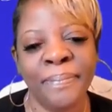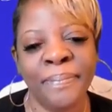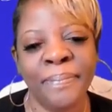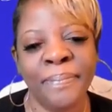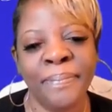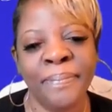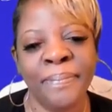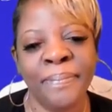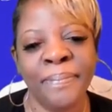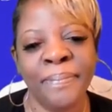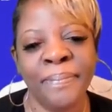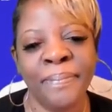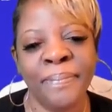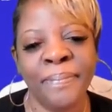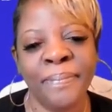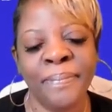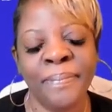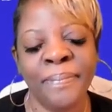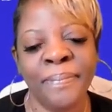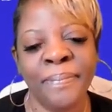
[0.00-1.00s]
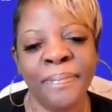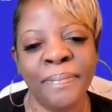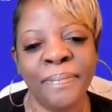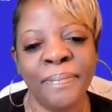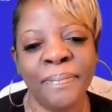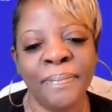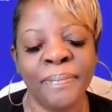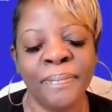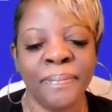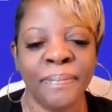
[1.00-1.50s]

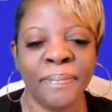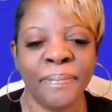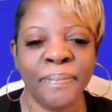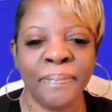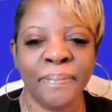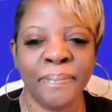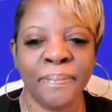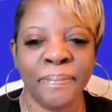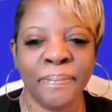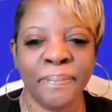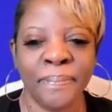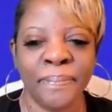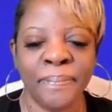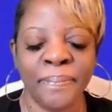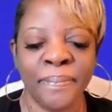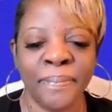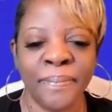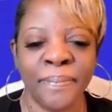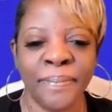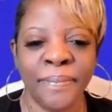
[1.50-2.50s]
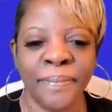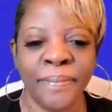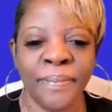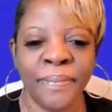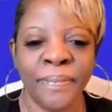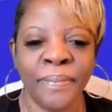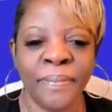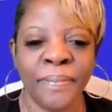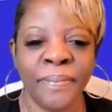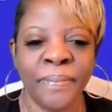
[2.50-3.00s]

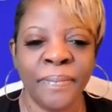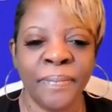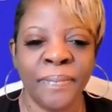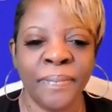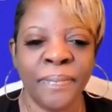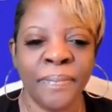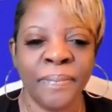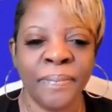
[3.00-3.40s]
No words are spoken by the person on screen.